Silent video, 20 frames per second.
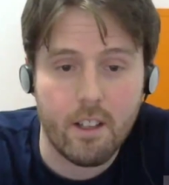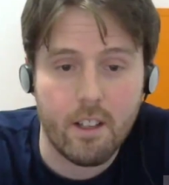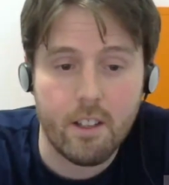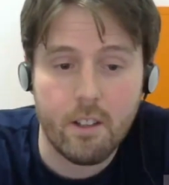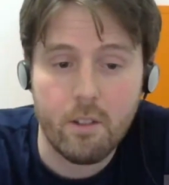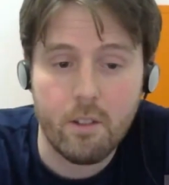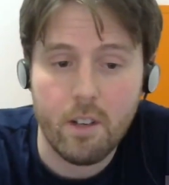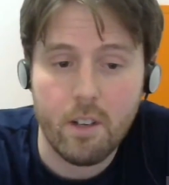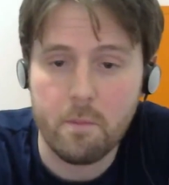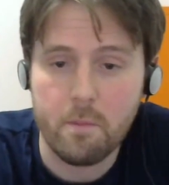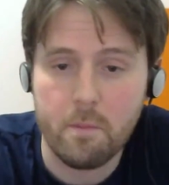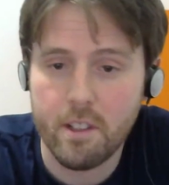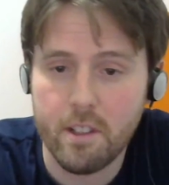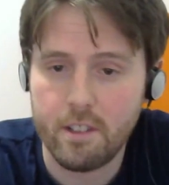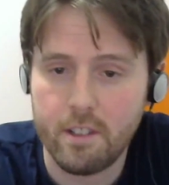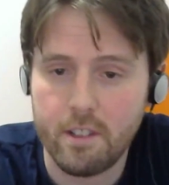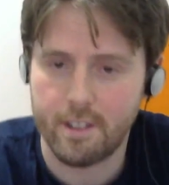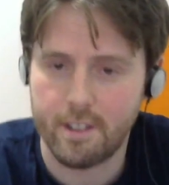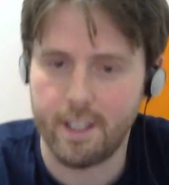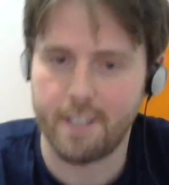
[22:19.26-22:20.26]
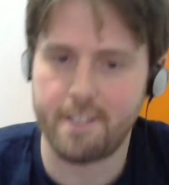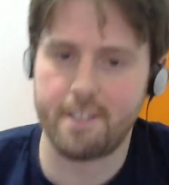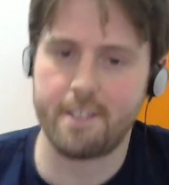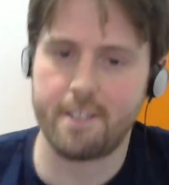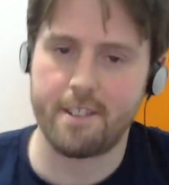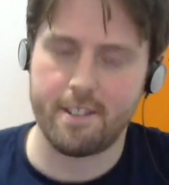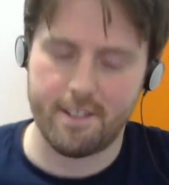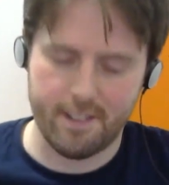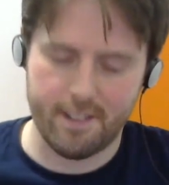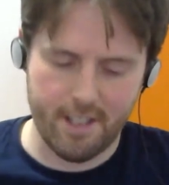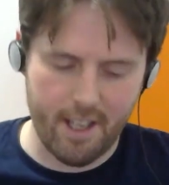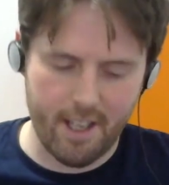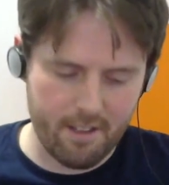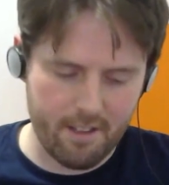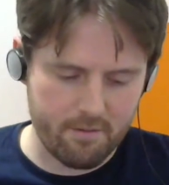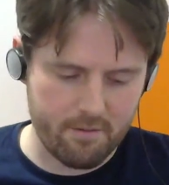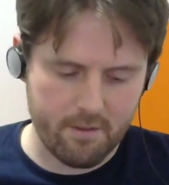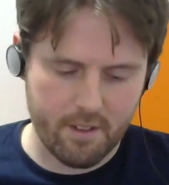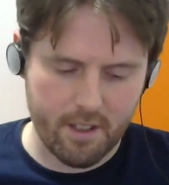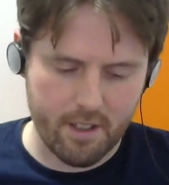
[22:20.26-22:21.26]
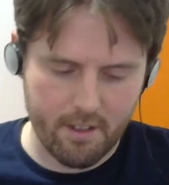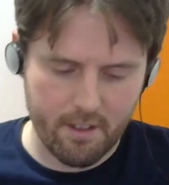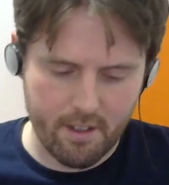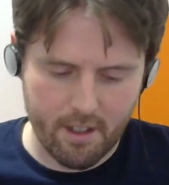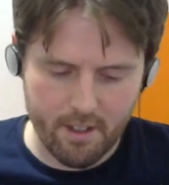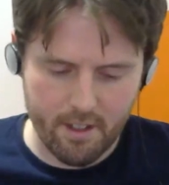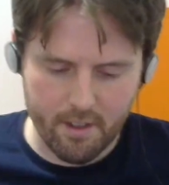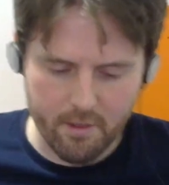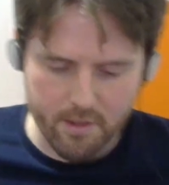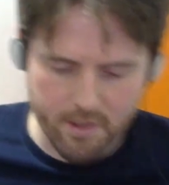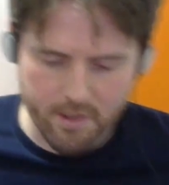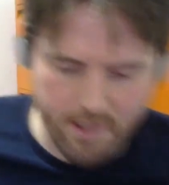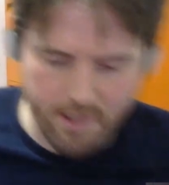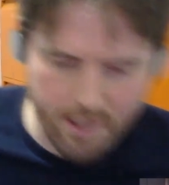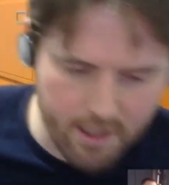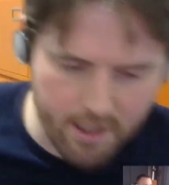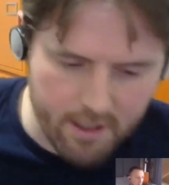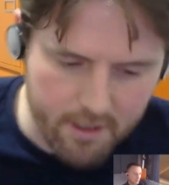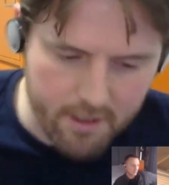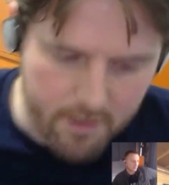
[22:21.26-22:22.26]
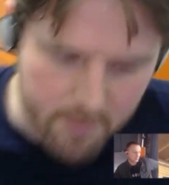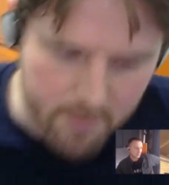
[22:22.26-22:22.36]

No, I'm good. I thought it was a